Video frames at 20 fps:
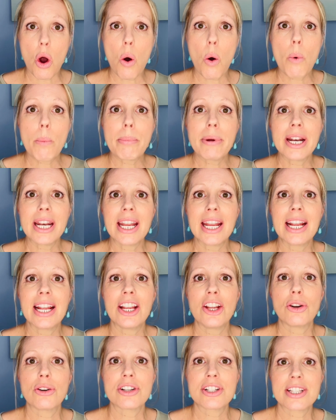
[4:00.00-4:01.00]
opening
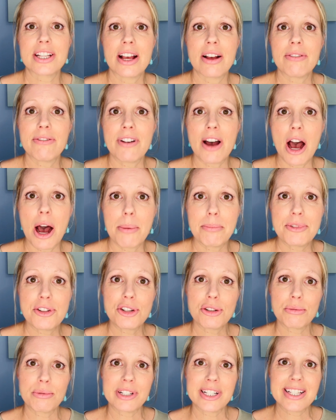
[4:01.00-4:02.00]
yourself up
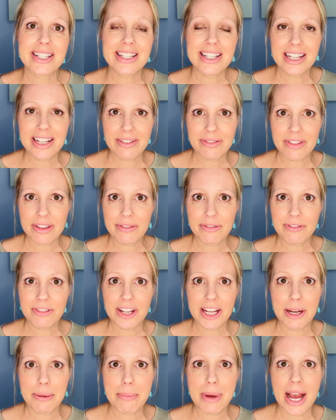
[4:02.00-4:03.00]
to receive the
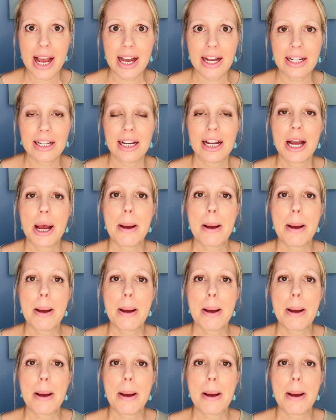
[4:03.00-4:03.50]
feedback,